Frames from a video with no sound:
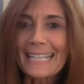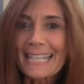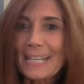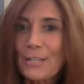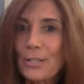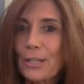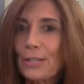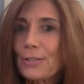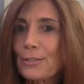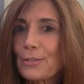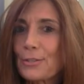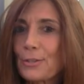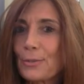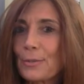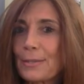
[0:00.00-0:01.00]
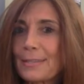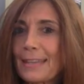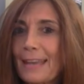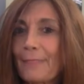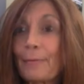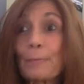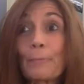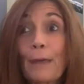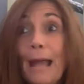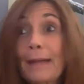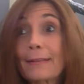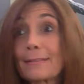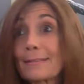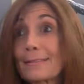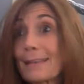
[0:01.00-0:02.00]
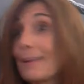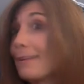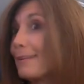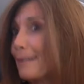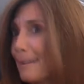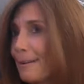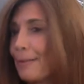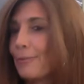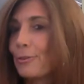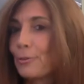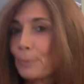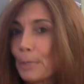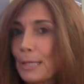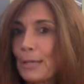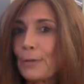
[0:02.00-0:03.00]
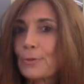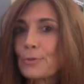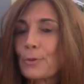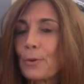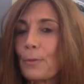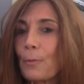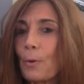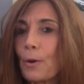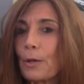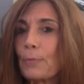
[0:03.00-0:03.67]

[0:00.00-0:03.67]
teaching to students that have been practicing three years or more.